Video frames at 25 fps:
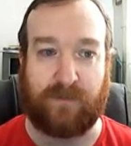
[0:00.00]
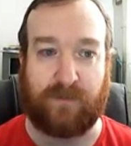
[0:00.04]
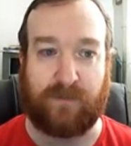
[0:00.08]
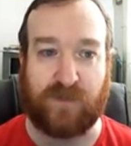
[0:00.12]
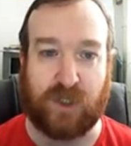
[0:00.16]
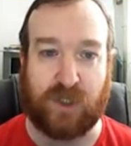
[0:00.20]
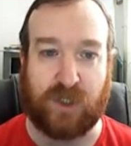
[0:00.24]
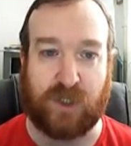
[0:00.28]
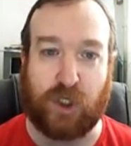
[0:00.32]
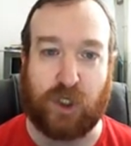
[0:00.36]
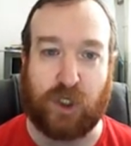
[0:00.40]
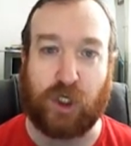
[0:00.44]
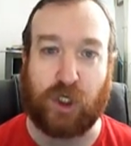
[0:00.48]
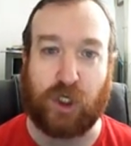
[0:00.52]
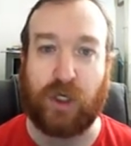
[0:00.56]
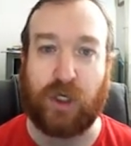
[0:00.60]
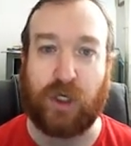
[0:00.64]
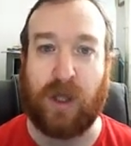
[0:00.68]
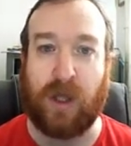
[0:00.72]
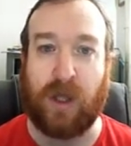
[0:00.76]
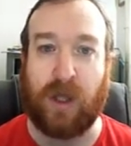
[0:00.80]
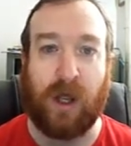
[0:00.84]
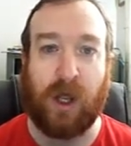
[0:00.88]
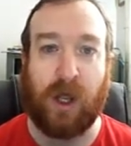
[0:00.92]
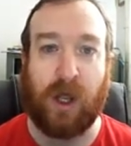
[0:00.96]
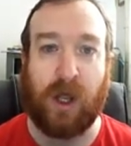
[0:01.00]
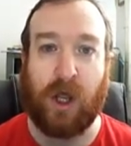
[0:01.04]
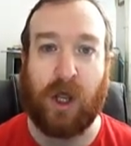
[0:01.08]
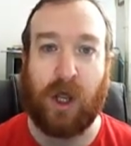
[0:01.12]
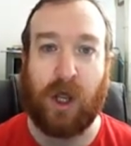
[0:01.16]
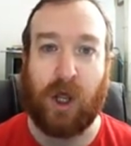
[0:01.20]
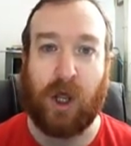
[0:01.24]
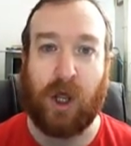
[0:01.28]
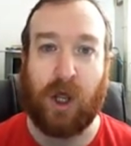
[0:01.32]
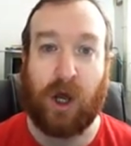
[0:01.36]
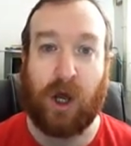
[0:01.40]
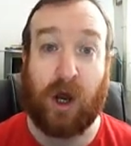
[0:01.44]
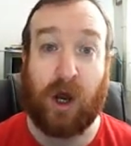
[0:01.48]
So you can
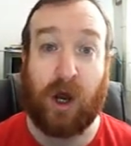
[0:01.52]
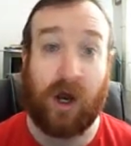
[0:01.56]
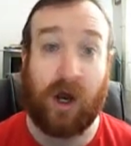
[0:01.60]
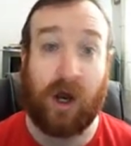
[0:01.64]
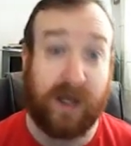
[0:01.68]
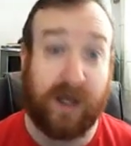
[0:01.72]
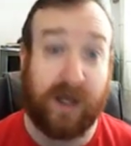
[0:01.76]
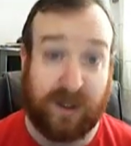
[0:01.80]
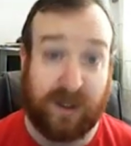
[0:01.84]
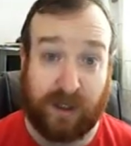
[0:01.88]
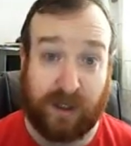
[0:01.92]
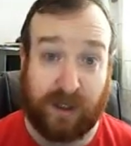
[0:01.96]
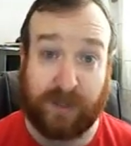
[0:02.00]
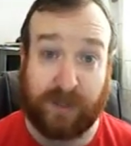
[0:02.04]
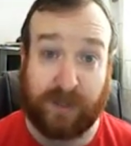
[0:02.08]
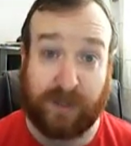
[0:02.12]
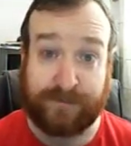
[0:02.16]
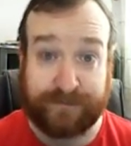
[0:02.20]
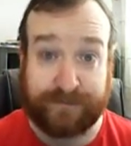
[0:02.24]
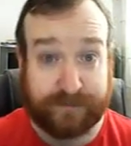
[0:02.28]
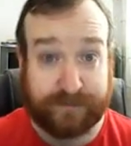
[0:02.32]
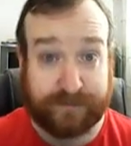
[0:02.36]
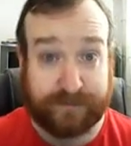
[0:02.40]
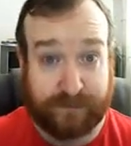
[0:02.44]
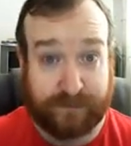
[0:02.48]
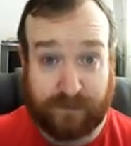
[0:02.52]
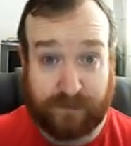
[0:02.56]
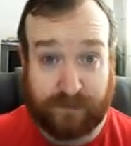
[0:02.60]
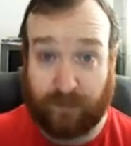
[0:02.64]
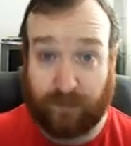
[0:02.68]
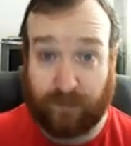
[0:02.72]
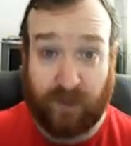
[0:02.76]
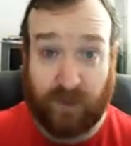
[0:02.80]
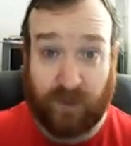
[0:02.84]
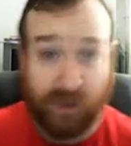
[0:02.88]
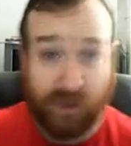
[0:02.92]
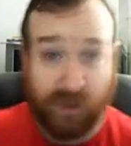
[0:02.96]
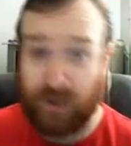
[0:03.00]
either
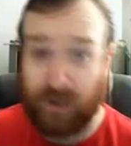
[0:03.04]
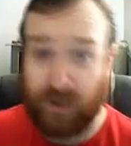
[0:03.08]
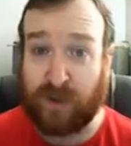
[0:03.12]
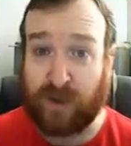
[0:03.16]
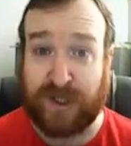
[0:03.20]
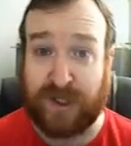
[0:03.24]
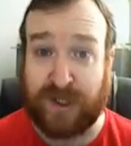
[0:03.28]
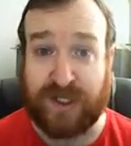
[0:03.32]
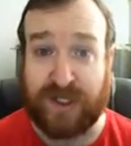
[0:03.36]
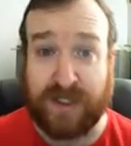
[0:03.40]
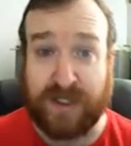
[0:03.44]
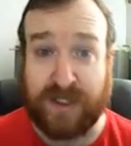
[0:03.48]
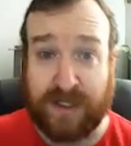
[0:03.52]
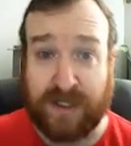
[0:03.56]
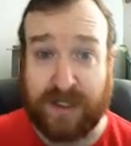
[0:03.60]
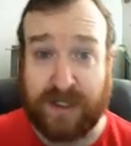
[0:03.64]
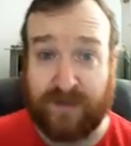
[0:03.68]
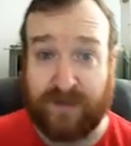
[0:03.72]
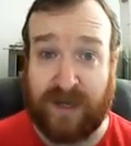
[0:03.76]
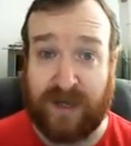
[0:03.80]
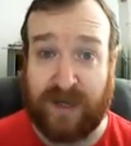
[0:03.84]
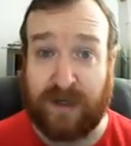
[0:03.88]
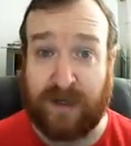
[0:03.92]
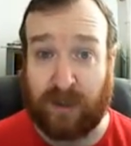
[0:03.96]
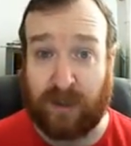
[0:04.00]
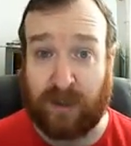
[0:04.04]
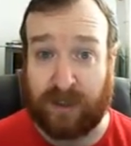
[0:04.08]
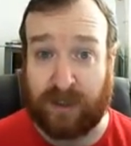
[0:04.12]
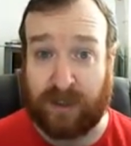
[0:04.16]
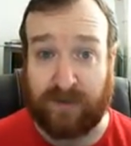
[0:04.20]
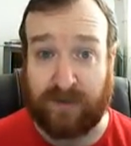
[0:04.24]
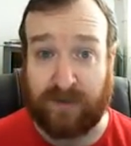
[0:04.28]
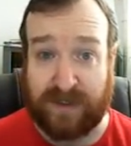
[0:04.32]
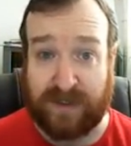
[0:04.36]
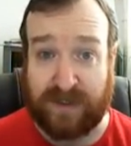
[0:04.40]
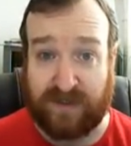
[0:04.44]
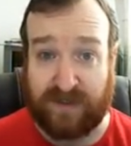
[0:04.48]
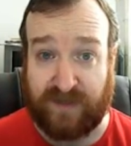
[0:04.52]
do the questions, then look at the
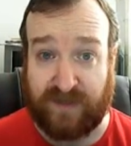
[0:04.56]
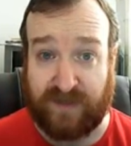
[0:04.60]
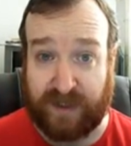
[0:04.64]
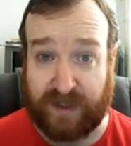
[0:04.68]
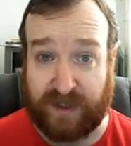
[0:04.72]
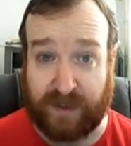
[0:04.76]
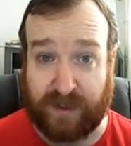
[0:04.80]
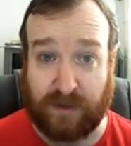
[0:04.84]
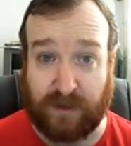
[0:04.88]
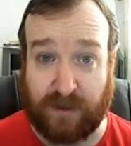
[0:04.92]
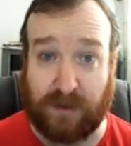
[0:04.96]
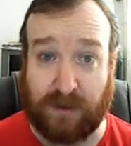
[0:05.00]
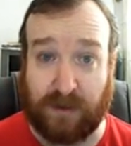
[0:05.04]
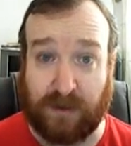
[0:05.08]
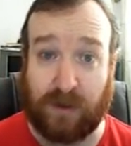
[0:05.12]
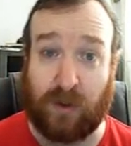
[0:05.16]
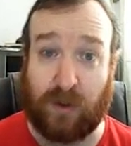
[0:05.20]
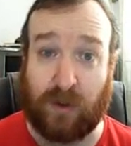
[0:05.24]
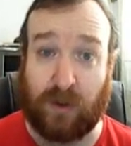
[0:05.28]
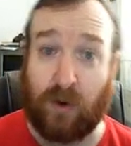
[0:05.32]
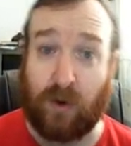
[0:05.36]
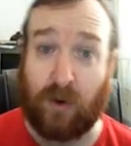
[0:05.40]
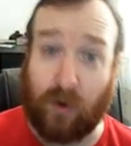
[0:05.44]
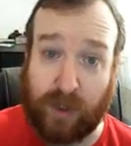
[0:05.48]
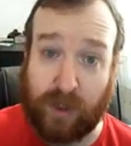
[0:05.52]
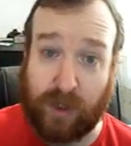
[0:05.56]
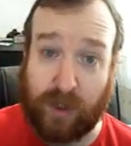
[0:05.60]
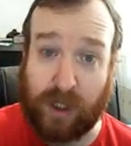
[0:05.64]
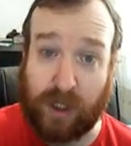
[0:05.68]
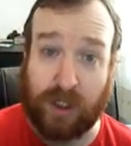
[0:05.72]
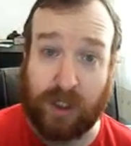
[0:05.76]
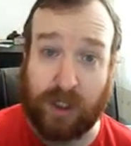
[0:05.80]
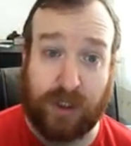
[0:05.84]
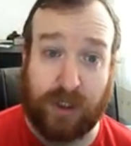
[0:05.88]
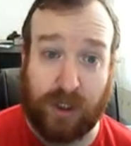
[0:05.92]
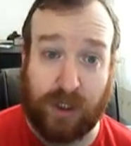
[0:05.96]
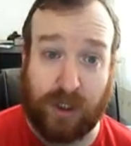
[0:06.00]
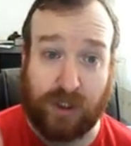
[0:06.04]
rest of the video, or you
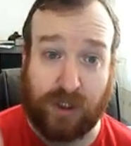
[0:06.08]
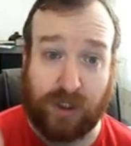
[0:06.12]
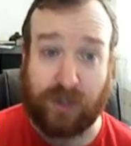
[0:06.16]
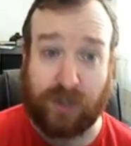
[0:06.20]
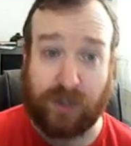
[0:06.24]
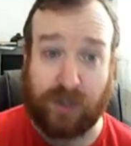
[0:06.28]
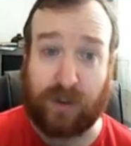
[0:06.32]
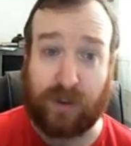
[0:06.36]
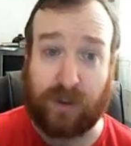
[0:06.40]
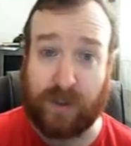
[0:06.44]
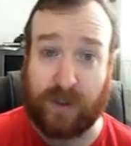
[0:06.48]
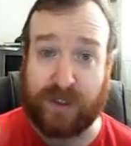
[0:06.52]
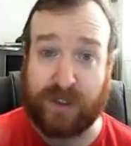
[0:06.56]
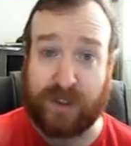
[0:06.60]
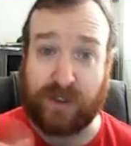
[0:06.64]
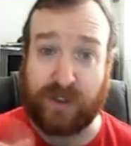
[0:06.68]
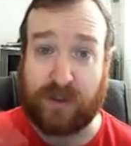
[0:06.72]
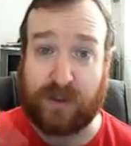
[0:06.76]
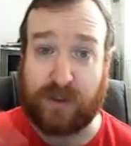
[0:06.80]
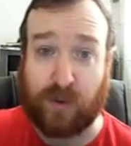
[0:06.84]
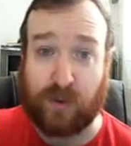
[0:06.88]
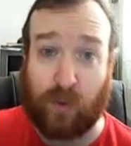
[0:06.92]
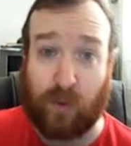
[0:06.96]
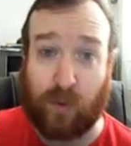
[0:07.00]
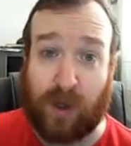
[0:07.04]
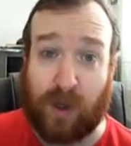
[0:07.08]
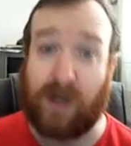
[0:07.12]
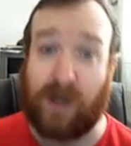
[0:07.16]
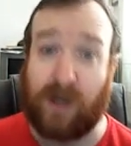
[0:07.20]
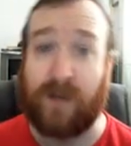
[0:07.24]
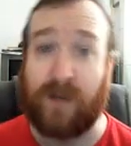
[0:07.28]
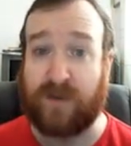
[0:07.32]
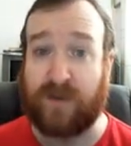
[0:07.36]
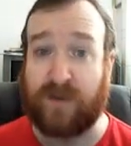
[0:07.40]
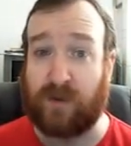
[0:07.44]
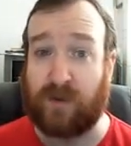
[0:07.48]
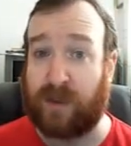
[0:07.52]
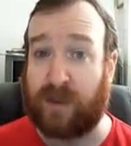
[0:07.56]
can do the questions while I'm
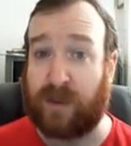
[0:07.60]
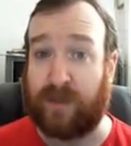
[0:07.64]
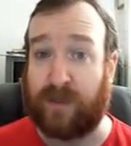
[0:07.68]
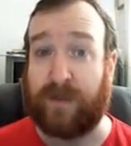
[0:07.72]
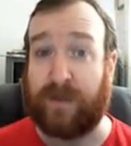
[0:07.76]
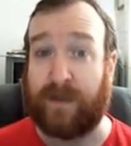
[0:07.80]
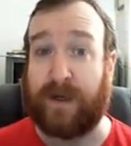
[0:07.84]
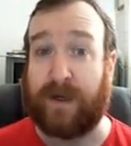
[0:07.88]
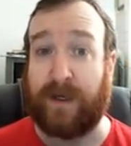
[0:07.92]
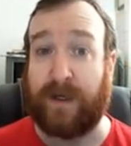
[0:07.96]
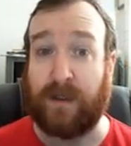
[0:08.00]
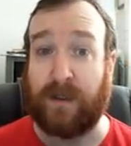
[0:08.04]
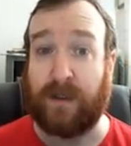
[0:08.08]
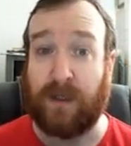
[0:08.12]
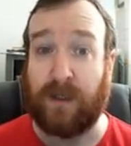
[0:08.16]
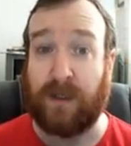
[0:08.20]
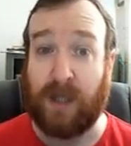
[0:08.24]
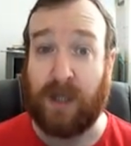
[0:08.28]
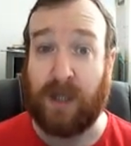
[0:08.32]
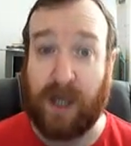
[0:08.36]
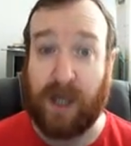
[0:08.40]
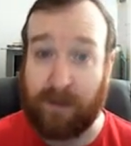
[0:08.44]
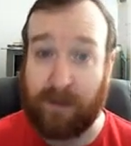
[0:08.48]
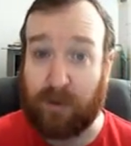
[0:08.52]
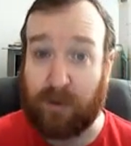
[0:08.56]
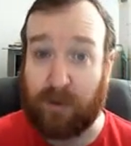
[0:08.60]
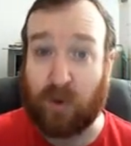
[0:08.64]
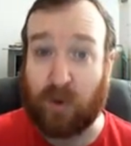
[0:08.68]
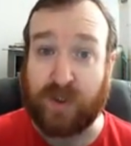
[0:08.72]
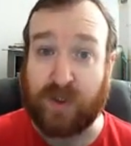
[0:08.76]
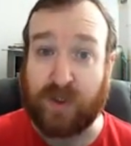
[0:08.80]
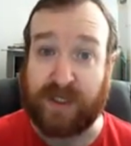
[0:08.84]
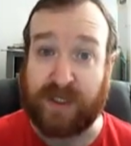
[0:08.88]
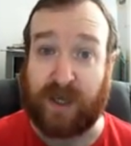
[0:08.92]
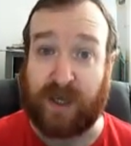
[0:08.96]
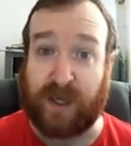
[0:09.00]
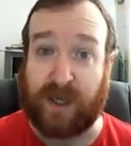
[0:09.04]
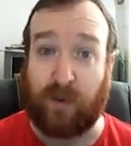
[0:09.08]
talking about it and
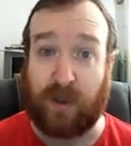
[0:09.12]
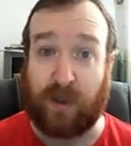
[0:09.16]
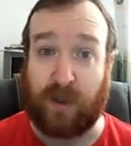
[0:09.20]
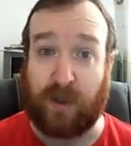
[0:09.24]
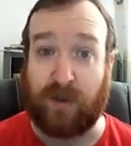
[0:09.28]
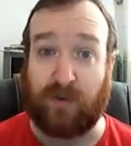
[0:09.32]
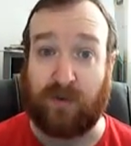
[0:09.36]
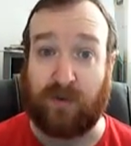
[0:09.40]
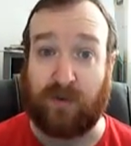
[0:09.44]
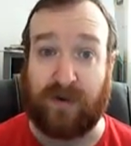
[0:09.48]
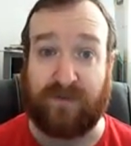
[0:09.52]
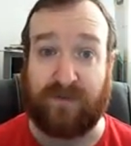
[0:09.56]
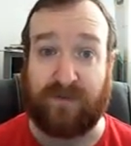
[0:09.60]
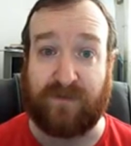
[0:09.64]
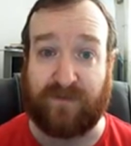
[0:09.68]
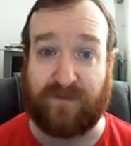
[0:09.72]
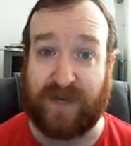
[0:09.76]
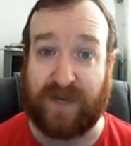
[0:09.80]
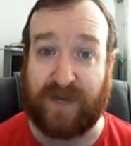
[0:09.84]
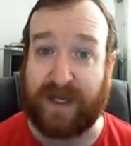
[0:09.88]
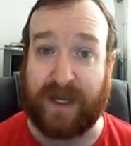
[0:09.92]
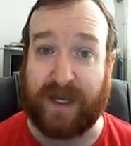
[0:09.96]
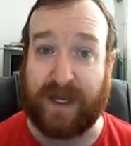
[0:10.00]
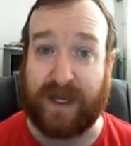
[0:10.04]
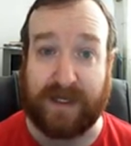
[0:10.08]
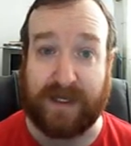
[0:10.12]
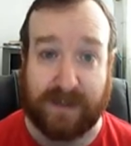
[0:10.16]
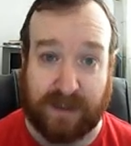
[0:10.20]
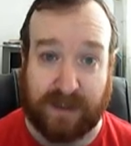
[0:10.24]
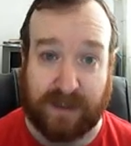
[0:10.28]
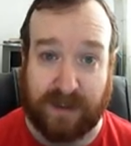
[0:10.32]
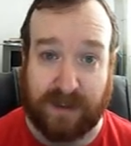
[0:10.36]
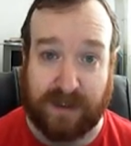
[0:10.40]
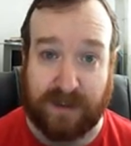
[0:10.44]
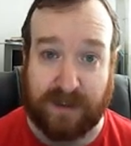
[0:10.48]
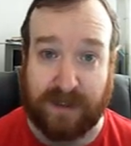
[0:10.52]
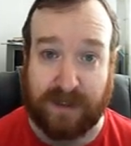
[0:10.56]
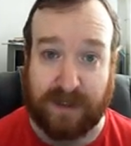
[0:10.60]
pausing it while you're filling in
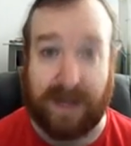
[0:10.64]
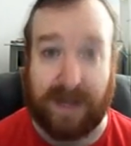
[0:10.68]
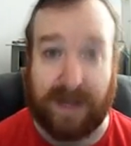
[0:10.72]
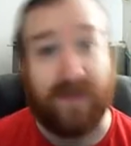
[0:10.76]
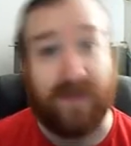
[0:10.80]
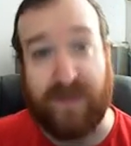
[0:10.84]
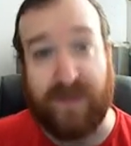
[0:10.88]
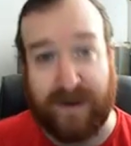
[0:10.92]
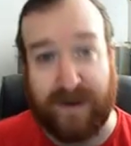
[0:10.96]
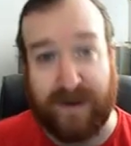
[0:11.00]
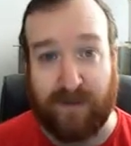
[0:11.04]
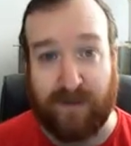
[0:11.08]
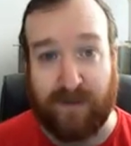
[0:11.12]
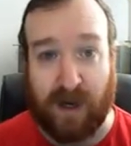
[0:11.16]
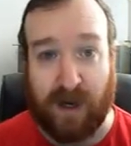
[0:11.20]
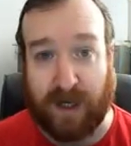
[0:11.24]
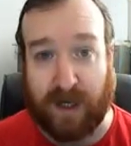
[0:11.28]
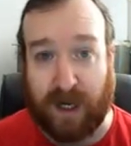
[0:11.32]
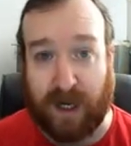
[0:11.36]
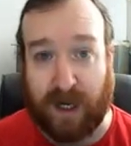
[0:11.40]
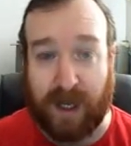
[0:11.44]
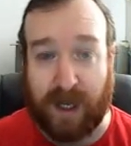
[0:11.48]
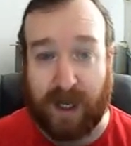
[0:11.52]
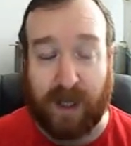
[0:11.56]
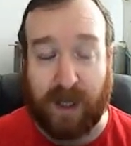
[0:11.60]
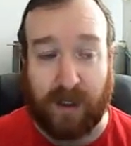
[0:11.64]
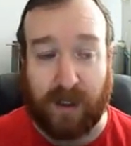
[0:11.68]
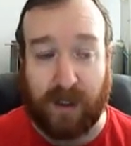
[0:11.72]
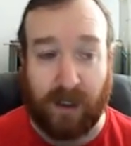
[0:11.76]
answers and then marking it.